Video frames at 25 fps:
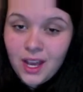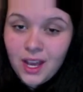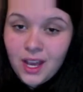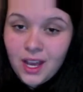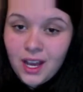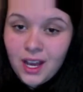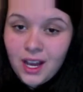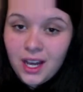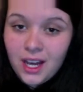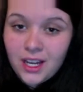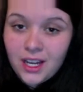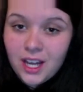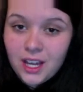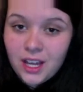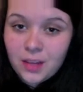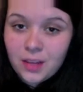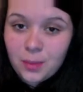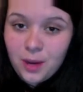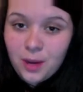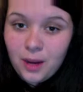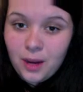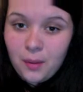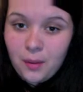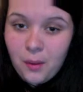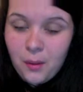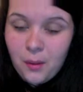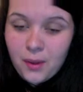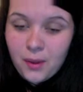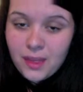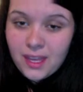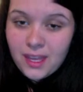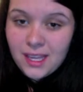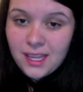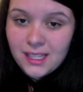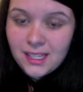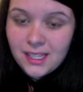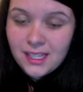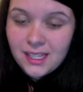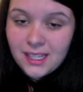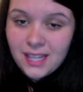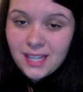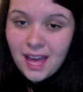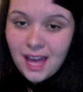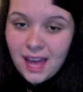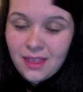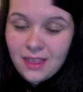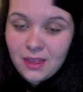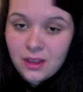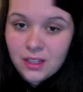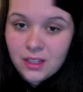Another problem with this is
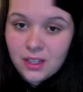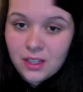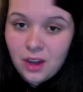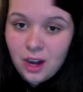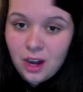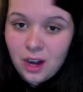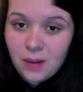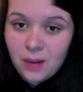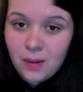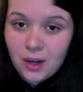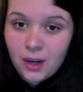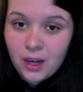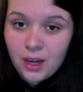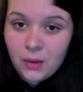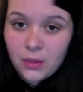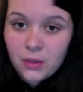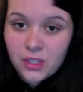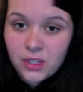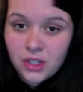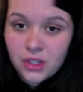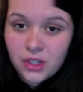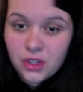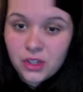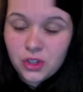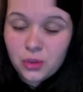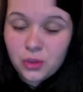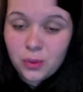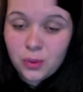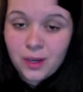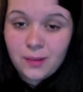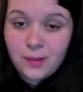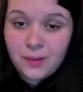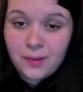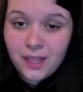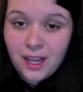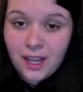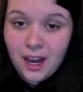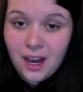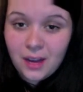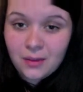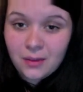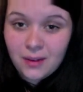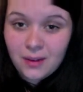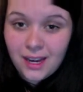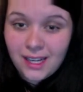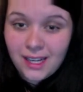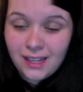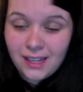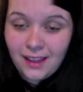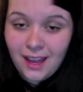that the stock market was extremely
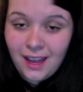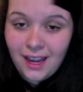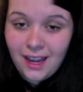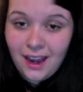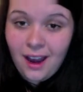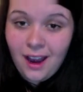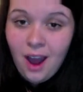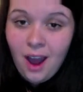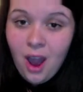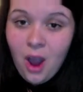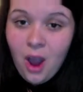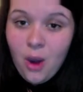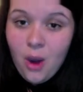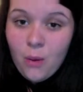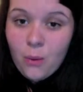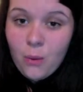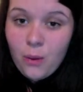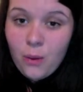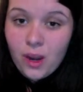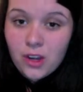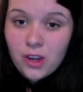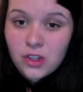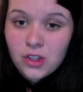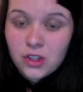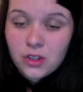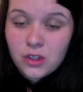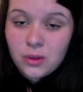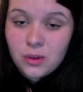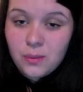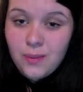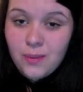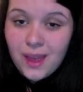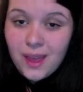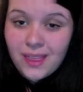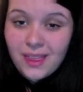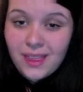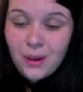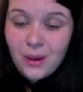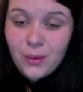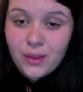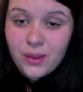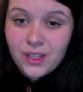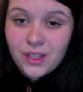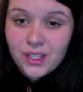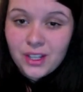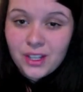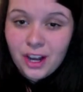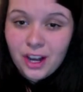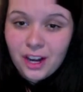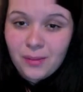unregulated, which meant that when the
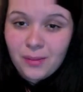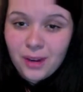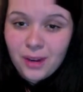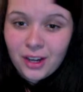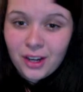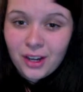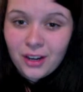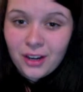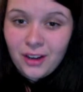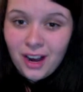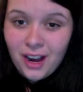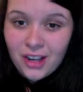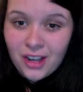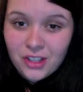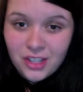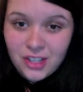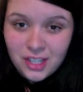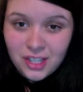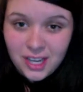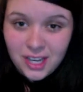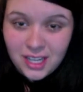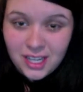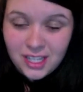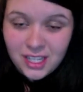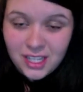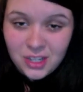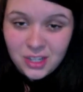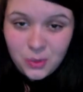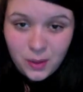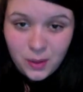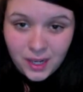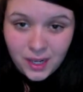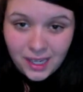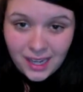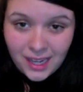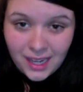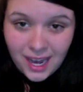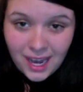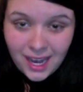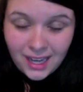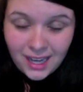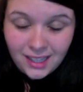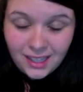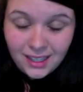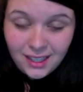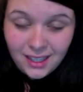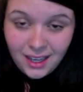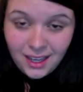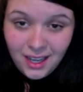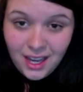stock market crashed in
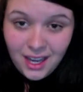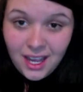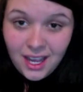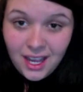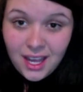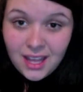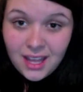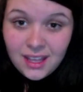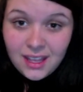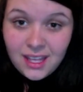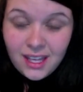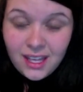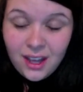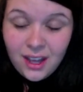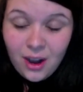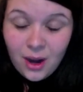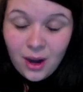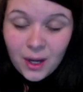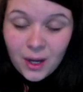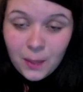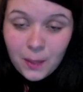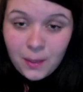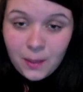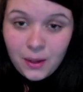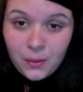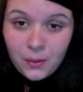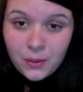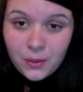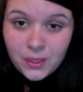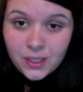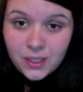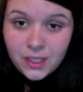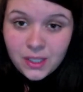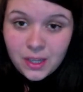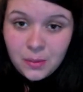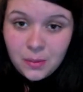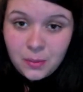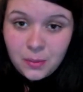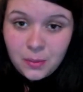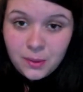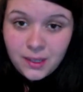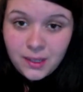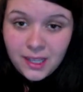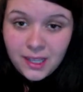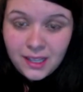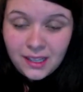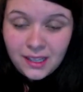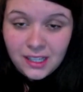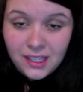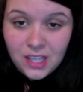1929, the economy was
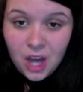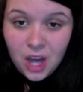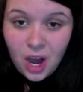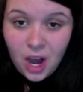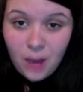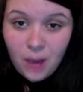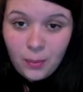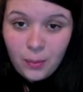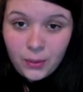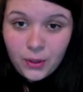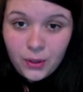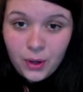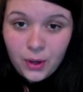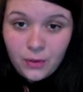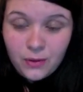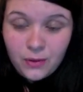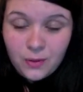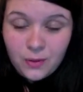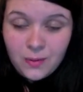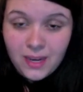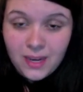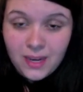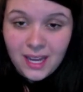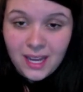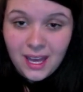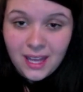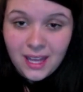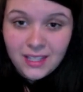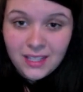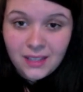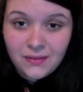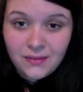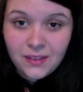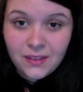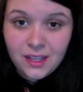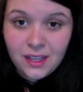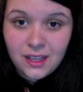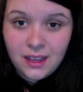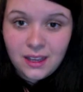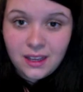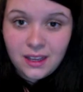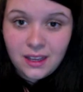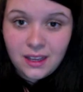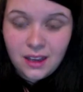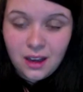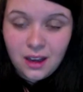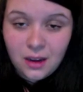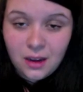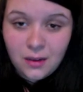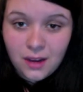completely toppled over because of the
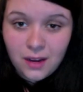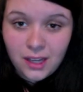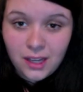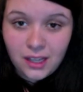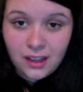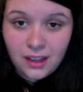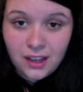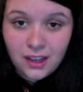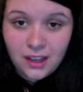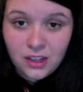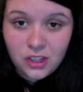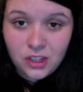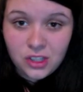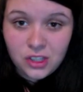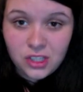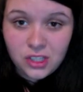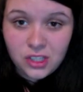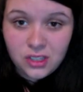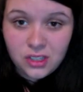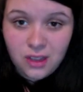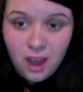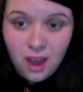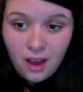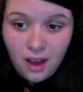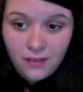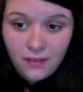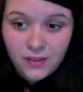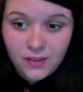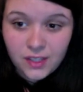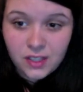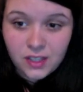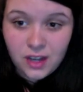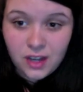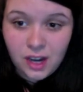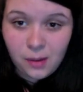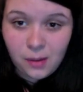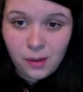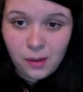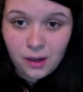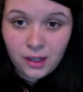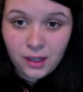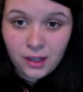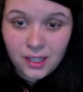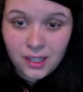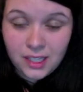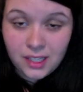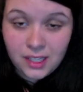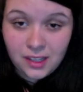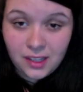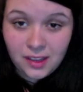unregulations of the stock
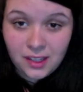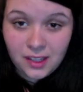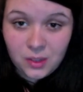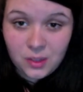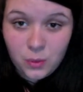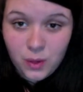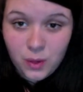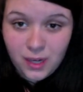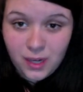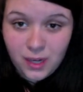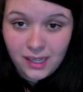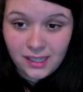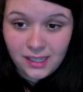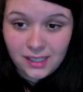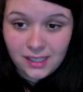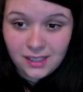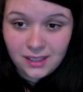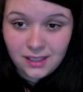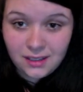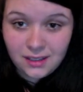market during the 20s.